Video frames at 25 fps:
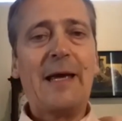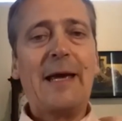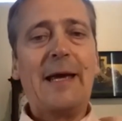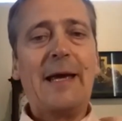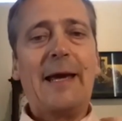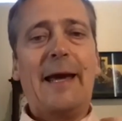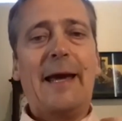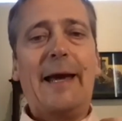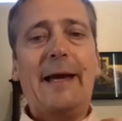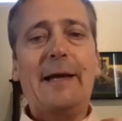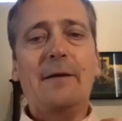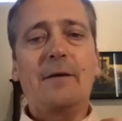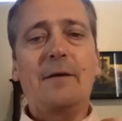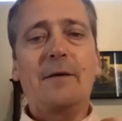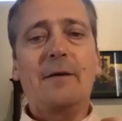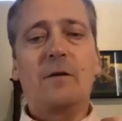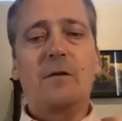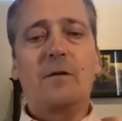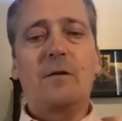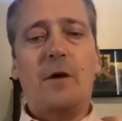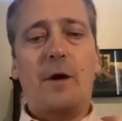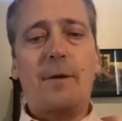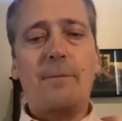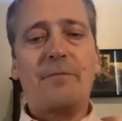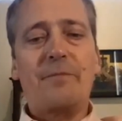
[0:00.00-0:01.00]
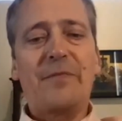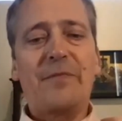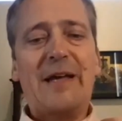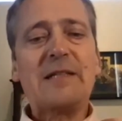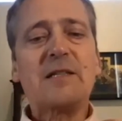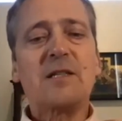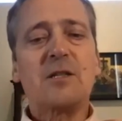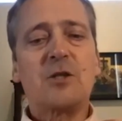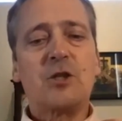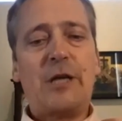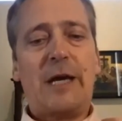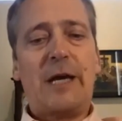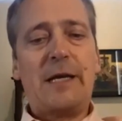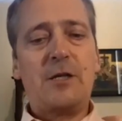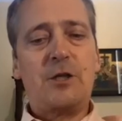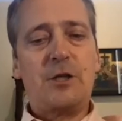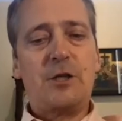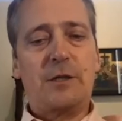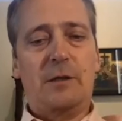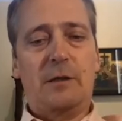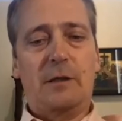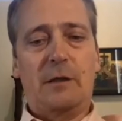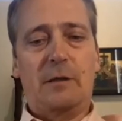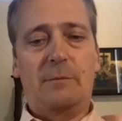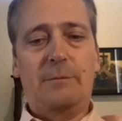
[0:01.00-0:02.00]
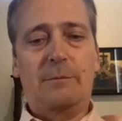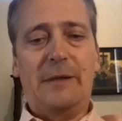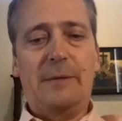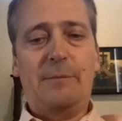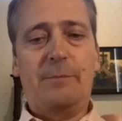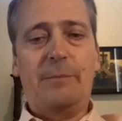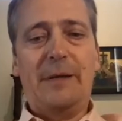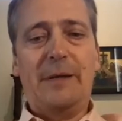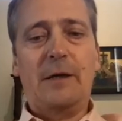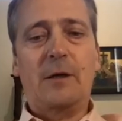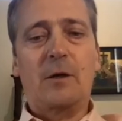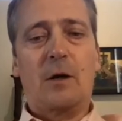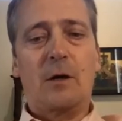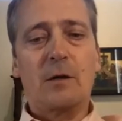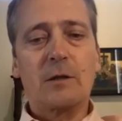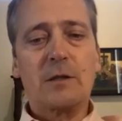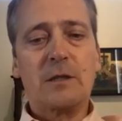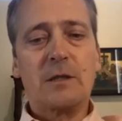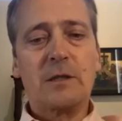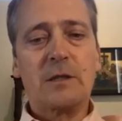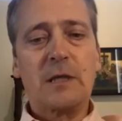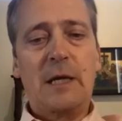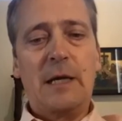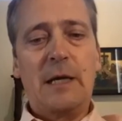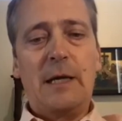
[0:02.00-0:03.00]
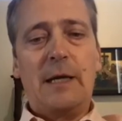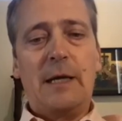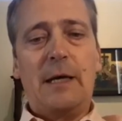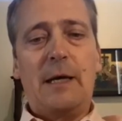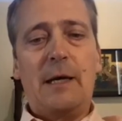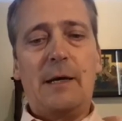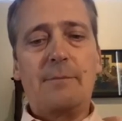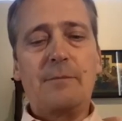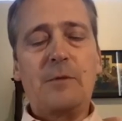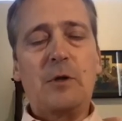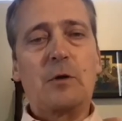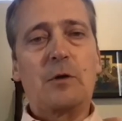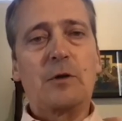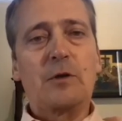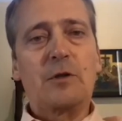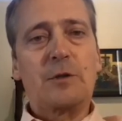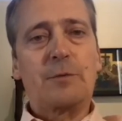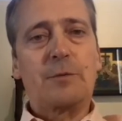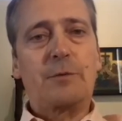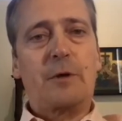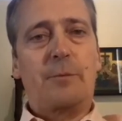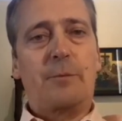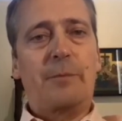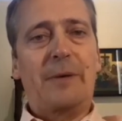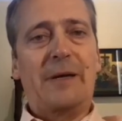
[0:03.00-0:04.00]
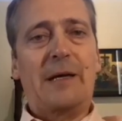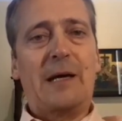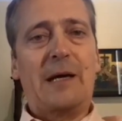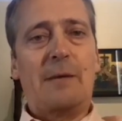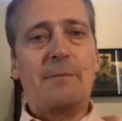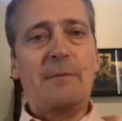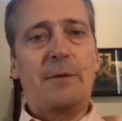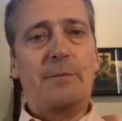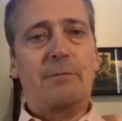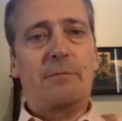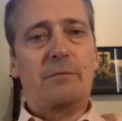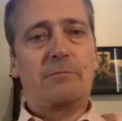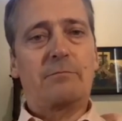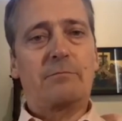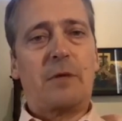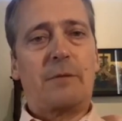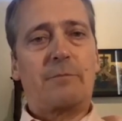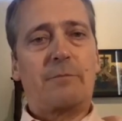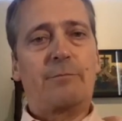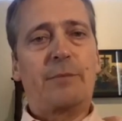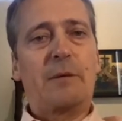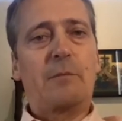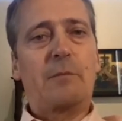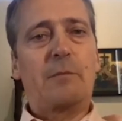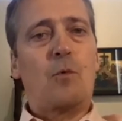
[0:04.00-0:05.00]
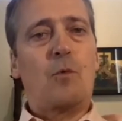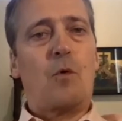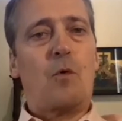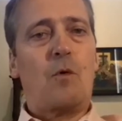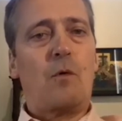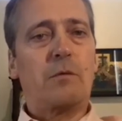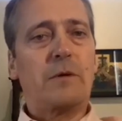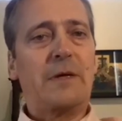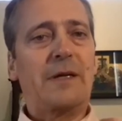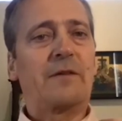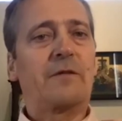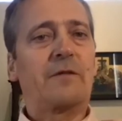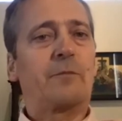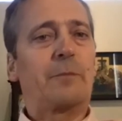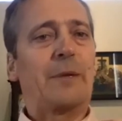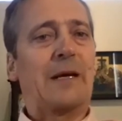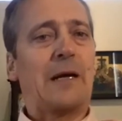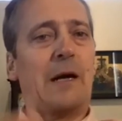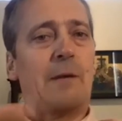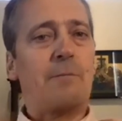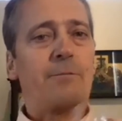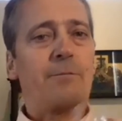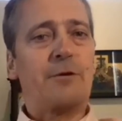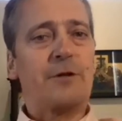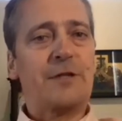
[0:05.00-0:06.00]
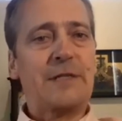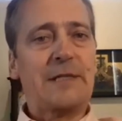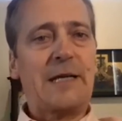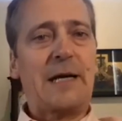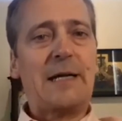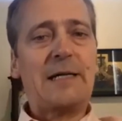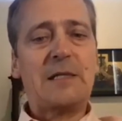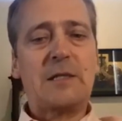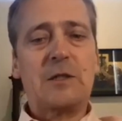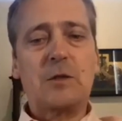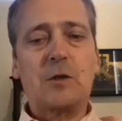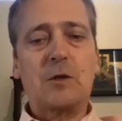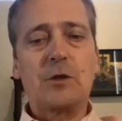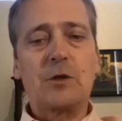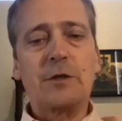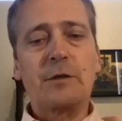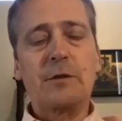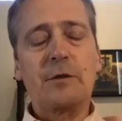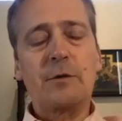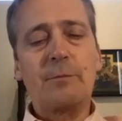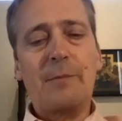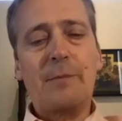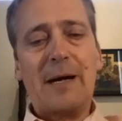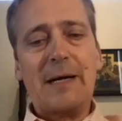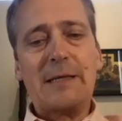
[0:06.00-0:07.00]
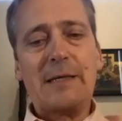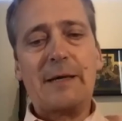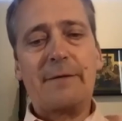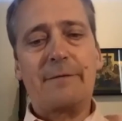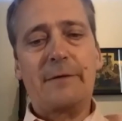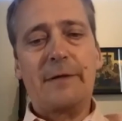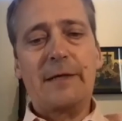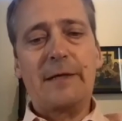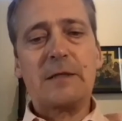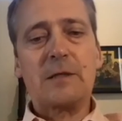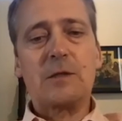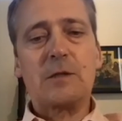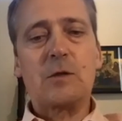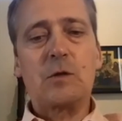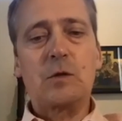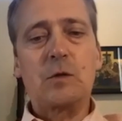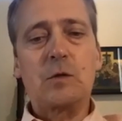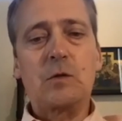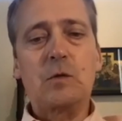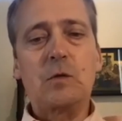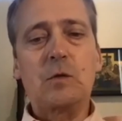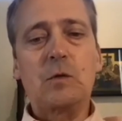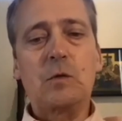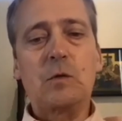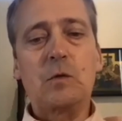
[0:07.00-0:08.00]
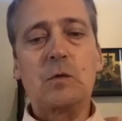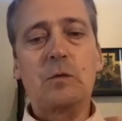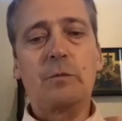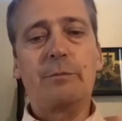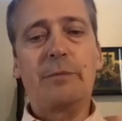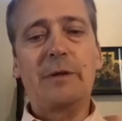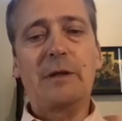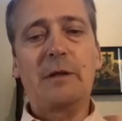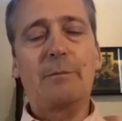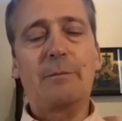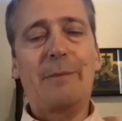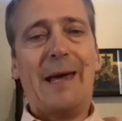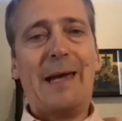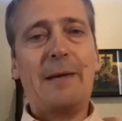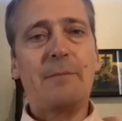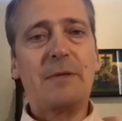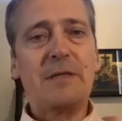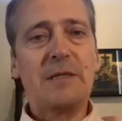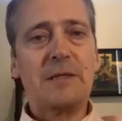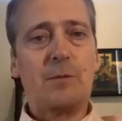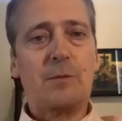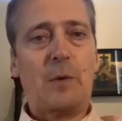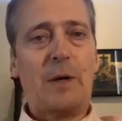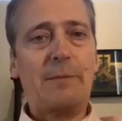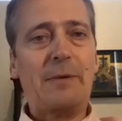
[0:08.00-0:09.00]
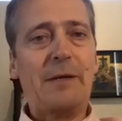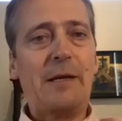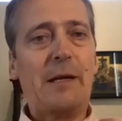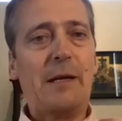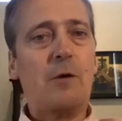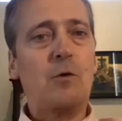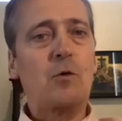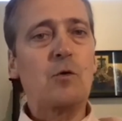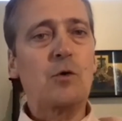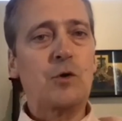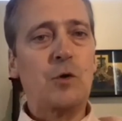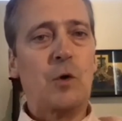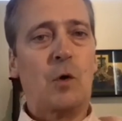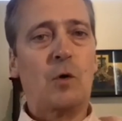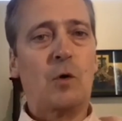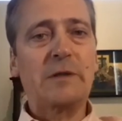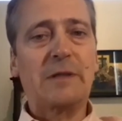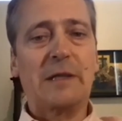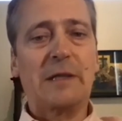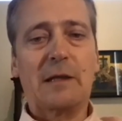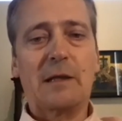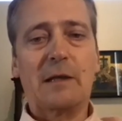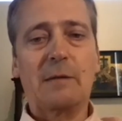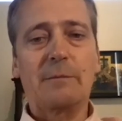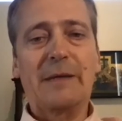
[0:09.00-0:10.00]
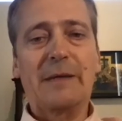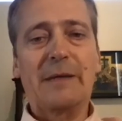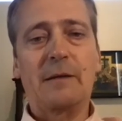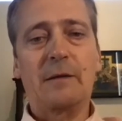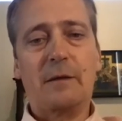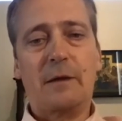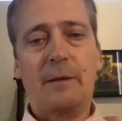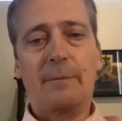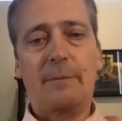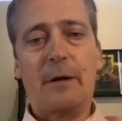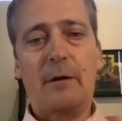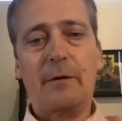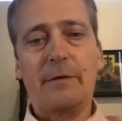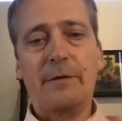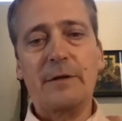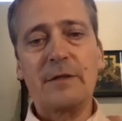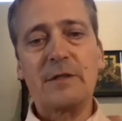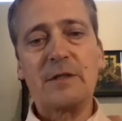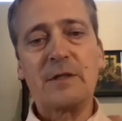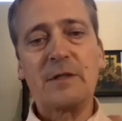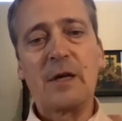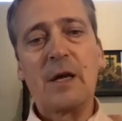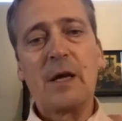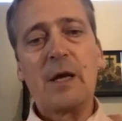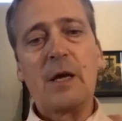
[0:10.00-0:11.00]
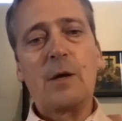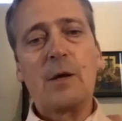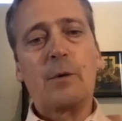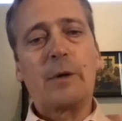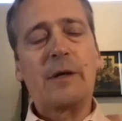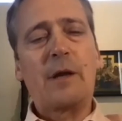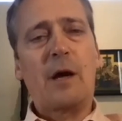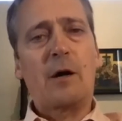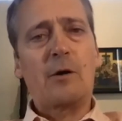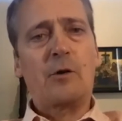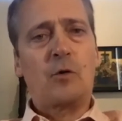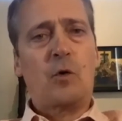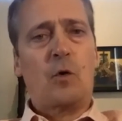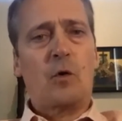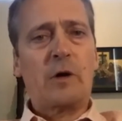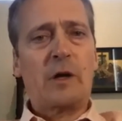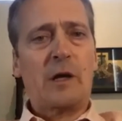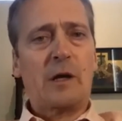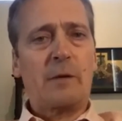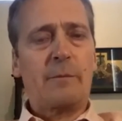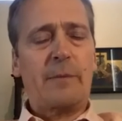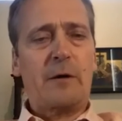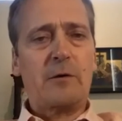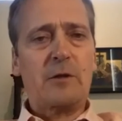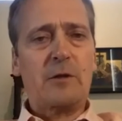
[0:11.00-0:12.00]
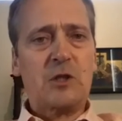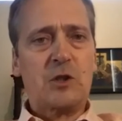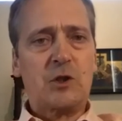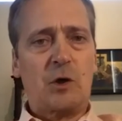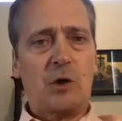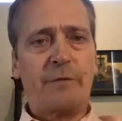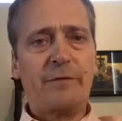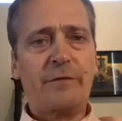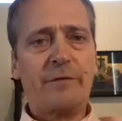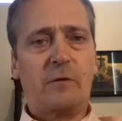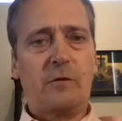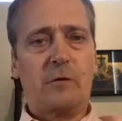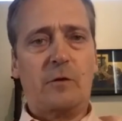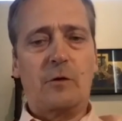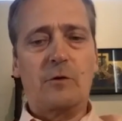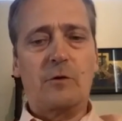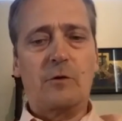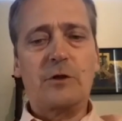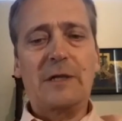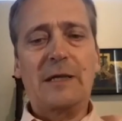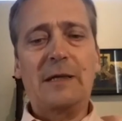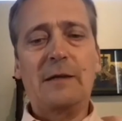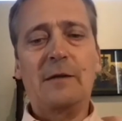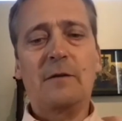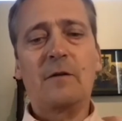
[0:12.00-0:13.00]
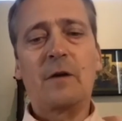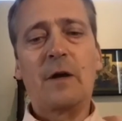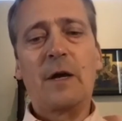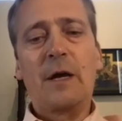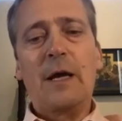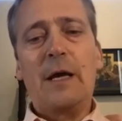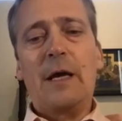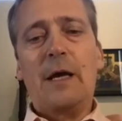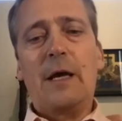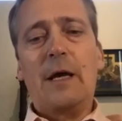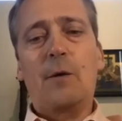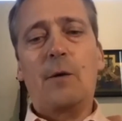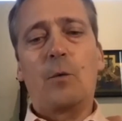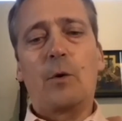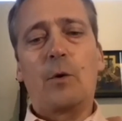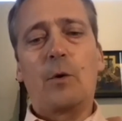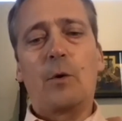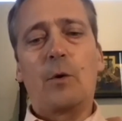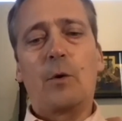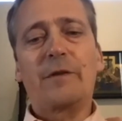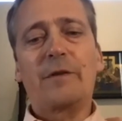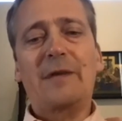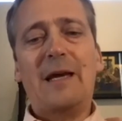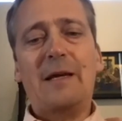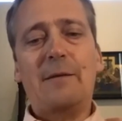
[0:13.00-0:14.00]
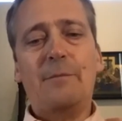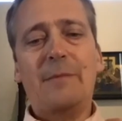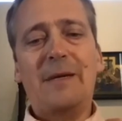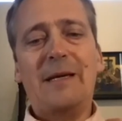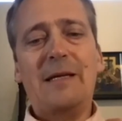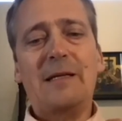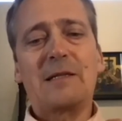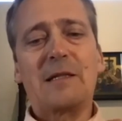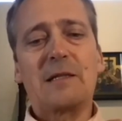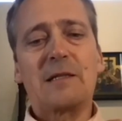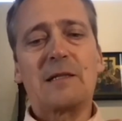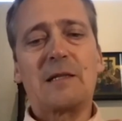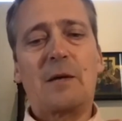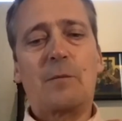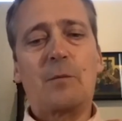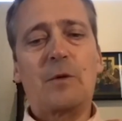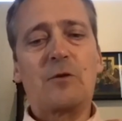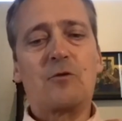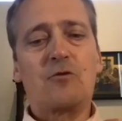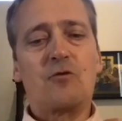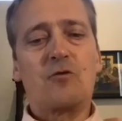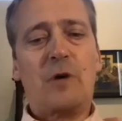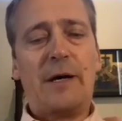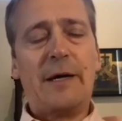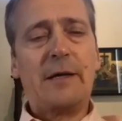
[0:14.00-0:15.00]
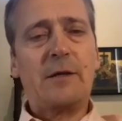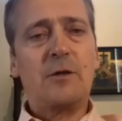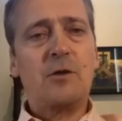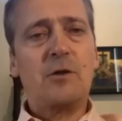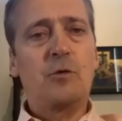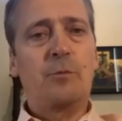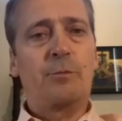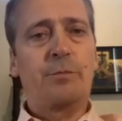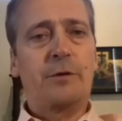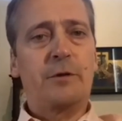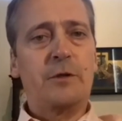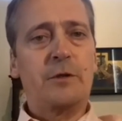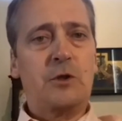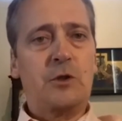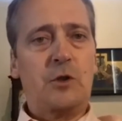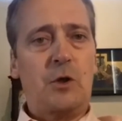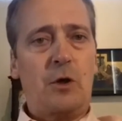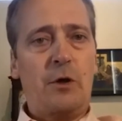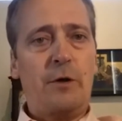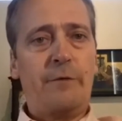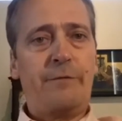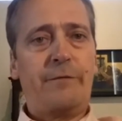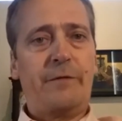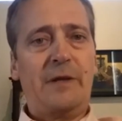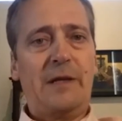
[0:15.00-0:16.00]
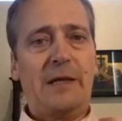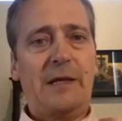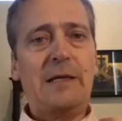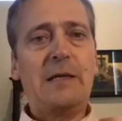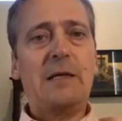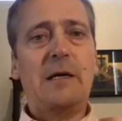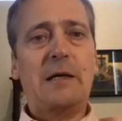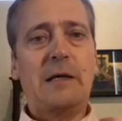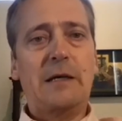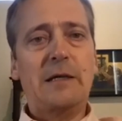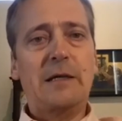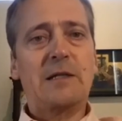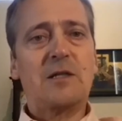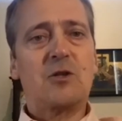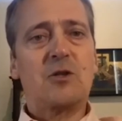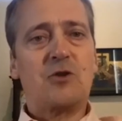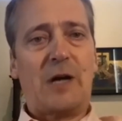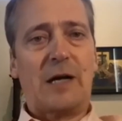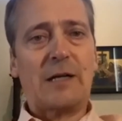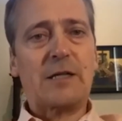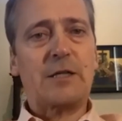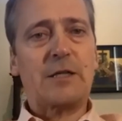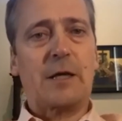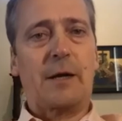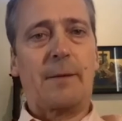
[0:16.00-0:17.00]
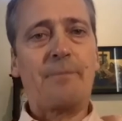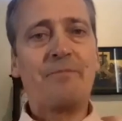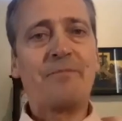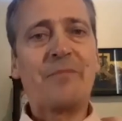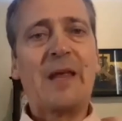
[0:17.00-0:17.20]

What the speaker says: And that's changed a little bit, because it's become a bit more, it's become precise surgery. And you might have listened to Bill Baber's webinar, who talked a little bit about this. We're now talking about soft surgery, and what that means is that we're trying to preserve the inner ear structure.